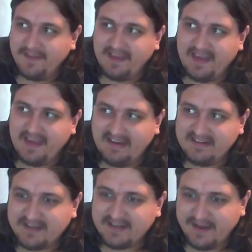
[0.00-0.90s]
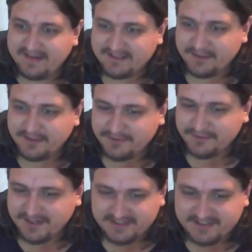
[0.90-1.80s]
the anti social
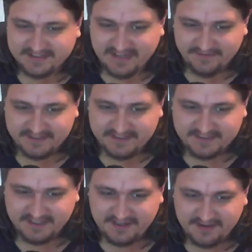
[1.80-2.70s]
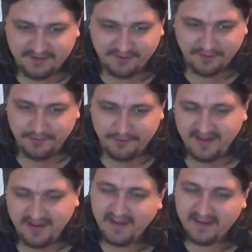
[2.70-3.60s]
justice advocacy crew
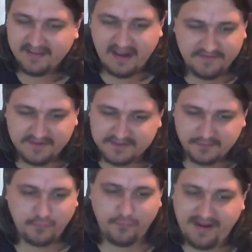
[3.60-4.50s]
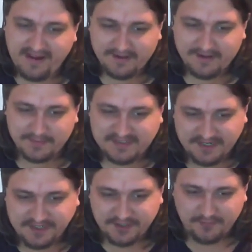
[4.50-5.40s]
they have this weird
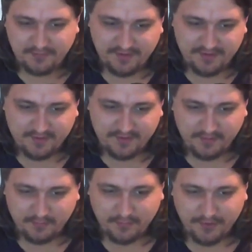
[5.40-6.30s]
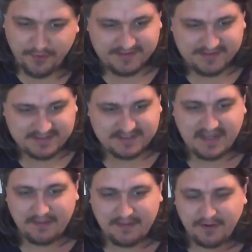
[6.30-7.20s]
obsession with with words
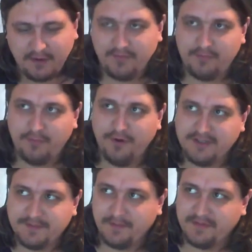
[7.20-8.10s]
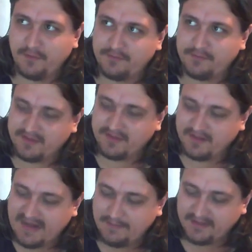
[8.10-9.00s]
uh, well, not with words but with the with the
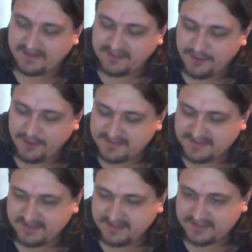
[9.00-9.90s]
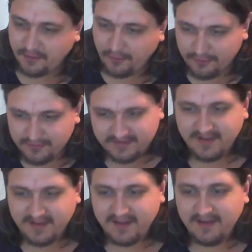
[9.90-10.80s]
name with the terms things are called
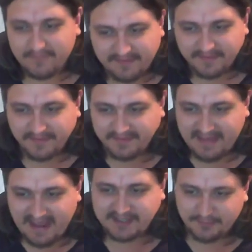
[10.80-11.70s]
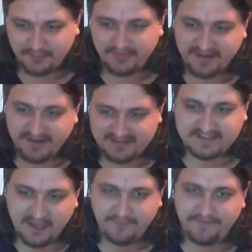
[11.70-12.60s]
rather than the mm-hmm. actual thing itself